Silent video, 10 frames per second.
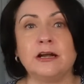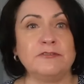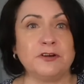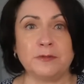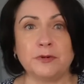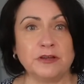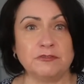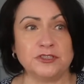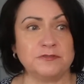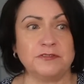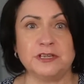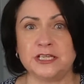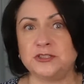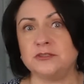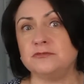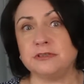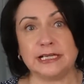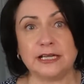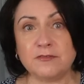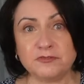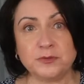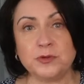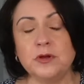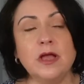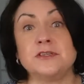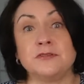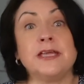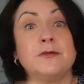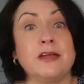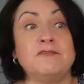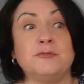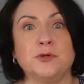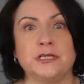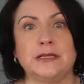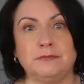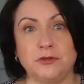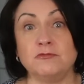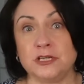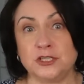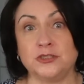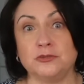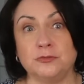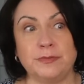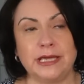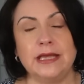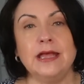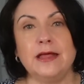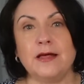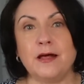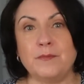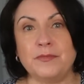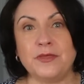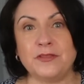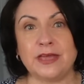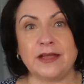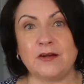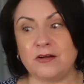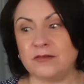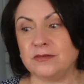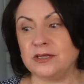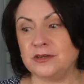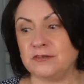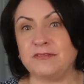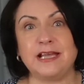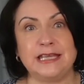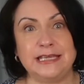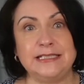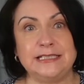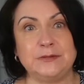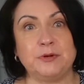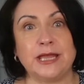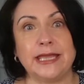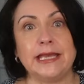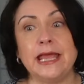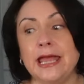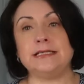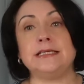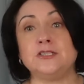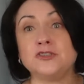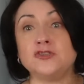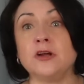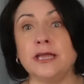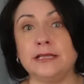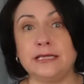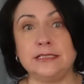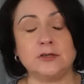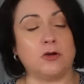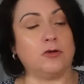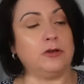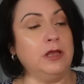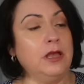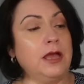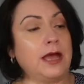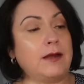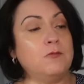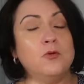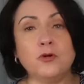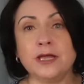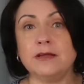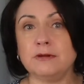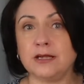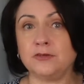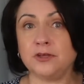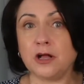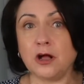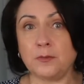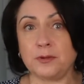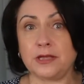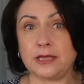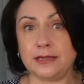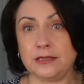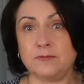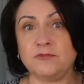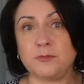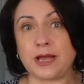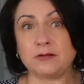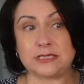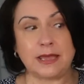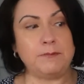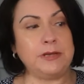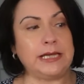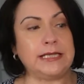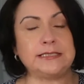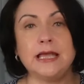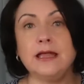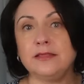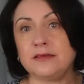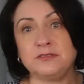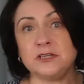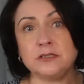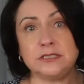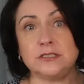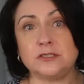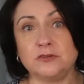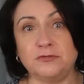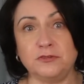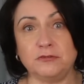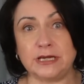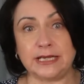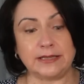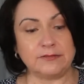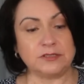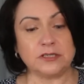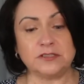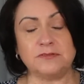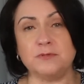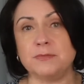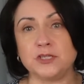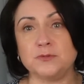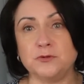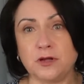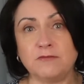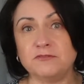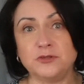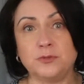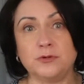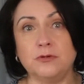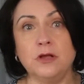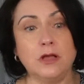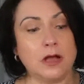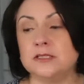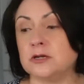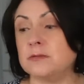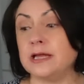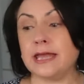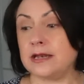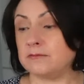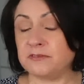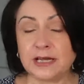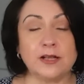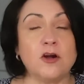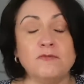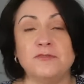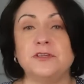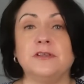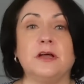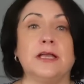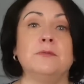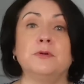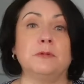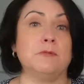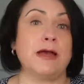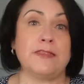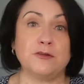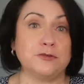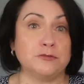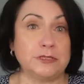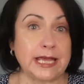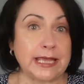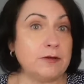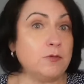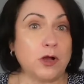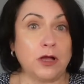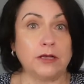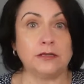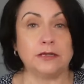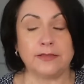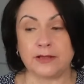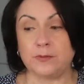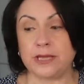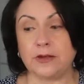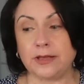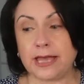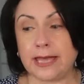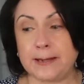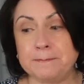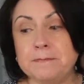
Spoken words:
I find my Roger Vivier shoes really comfortable. So thank you everybody that reassured me that they are, you know, fairly easy to break in. Indeed, just trying these on and walking around on the carpet in them for about 10 minutes, they've started to soften already and they've started to feel much more comfortable. So I'm fairly confident that I can probably wear those all day at work and they'll be okay.